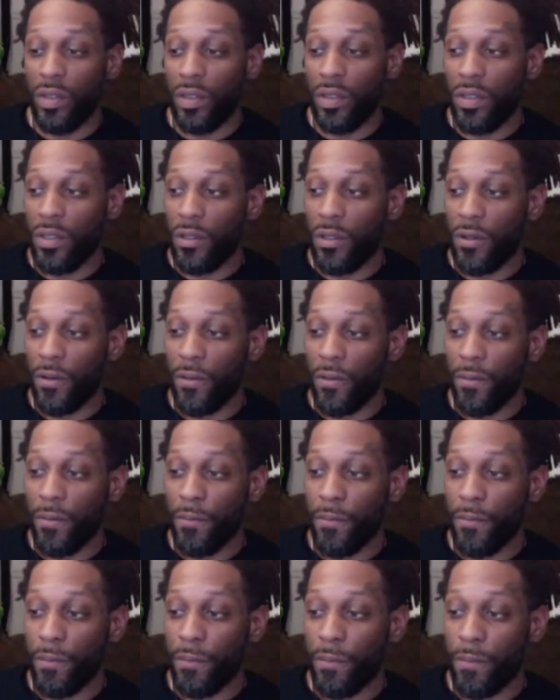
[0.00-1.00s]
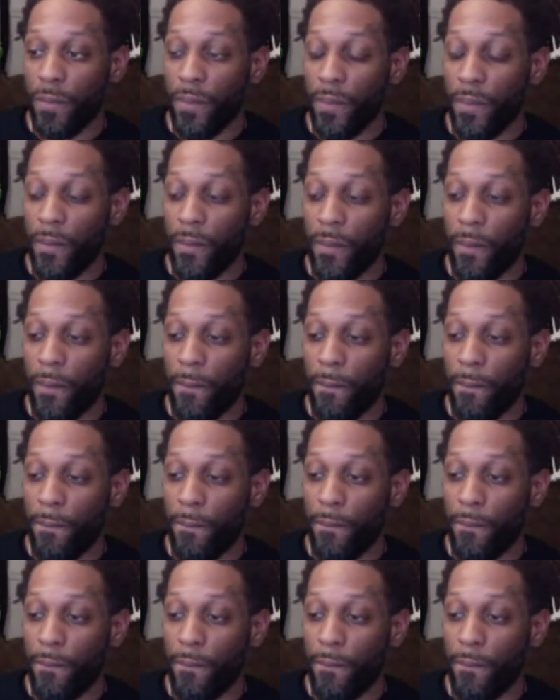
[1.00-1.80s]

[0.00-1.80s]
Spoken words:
Nobody speaks.